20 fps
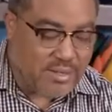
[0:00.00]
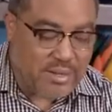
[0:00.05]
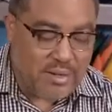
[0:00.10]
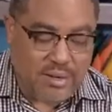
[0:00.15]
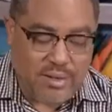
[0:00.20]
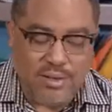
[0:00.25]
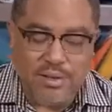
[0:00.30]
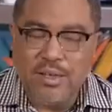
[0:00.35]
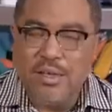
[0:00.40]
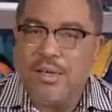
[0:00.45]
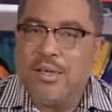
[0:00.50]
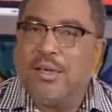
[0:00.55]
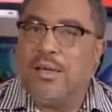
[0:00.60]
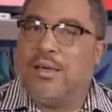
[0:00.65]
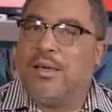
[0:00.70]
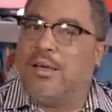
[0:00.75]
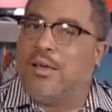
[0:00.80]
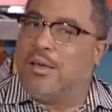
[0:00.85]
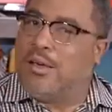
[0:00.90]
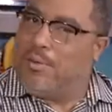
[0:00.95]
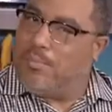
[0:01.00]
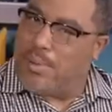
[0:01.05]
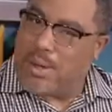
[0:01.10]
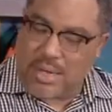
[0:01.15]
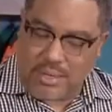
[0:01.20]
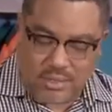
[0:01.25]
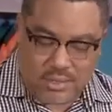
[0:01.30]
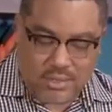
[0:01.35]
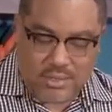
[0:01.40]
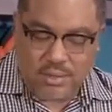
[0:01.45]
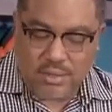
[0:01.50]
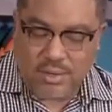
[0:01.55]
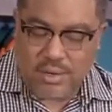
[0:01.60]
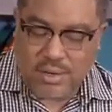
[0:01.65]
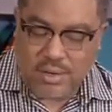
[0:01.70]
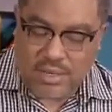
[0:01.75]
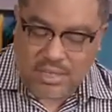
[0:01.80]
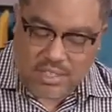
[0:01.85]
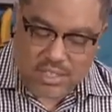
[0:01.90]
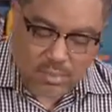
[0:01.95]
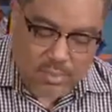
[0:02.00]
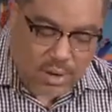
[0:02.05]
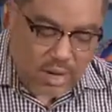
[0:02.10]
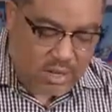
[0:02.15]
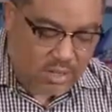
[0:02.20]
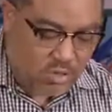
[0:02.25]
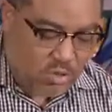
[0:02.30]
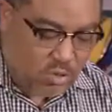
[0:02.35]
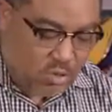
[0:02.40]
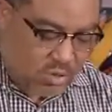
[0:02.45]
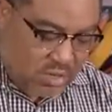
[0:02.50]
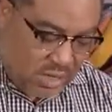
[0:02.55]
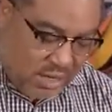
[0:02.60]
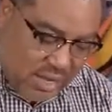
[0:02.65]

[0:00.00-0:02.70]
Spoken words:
and the pasta and the tomatoes.